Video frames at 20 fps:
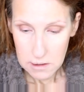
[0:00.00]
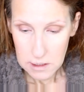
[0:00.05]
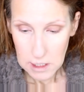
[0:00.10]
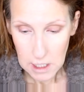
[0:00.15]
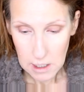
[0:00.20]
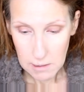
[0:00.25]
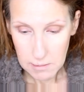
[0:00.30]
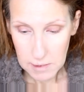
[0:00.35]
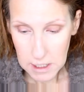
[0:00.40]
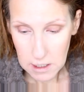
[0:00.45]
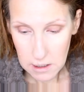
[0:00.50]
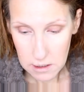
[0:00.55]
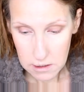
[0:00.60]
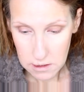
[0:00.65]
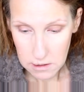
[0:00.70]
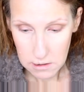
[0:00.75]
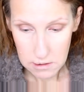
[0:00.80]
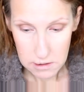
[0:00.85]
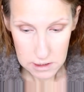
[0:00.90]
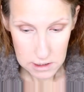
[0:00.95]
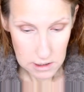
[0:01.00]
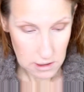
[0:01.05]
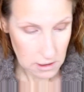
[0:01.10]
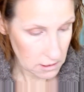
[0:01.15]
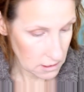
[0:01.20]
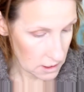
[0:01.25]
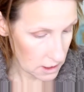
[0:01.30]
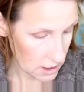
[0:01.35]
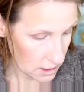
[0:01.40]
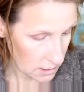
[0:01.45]
Tabby, seriously,
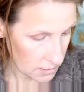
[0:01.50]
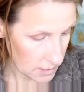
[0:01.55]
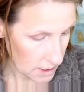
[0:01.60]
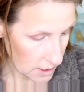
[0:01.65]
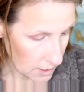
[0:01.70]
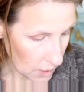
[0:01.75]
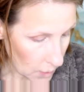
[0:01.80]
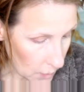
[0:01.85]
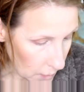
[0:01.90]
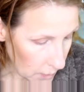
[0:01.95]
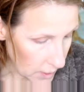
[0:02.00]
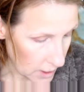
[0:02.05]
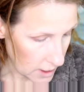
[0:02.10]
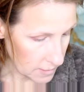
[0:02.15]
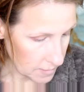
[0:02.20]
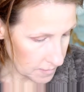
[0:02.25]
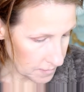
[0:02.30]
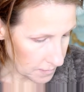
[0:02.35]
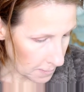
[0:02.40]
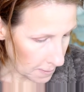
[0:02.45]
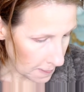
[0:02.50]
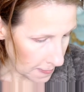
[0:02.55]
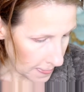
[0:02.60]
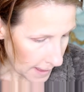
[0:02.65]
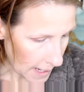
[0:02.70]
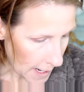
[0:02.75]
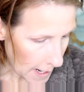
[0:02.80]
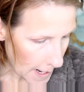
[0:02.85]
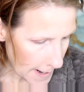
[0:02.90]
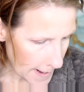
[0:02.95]
you're killing me.
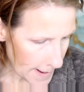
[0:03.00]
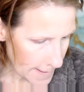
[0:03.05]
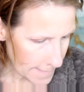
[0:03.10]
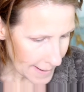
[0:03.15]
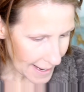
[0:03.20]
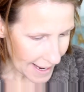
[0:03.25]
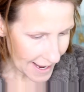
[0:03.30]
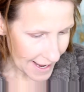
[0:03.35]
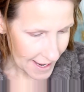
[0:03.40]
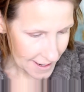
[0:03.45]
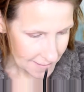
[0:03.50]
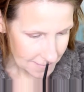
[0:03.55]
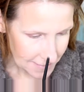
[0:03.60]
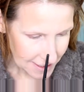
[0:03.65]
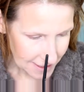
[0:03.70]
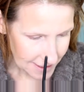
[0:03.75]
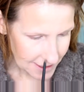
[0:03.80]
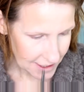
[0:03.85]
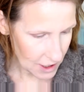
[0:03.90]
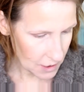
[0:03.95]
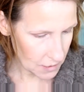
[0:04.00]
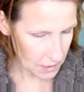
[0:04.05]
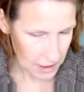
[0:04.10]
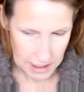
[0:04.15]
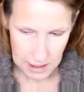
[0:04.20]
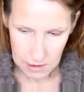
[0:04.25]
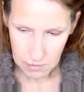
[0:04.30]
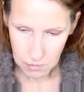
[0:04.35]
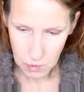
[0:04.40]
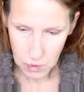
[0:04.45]
Um, I'm gonna go
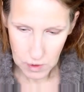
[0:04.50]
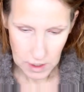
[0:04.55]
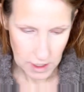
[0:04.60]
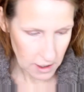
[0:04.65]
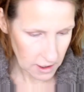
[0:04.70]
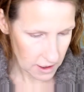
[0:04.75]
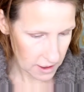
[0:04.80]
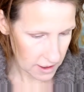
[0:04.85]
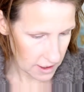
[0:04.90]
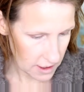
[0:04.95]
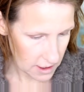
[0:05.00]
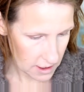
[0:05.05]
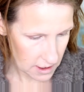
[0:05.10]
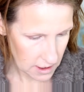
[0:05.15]
in with,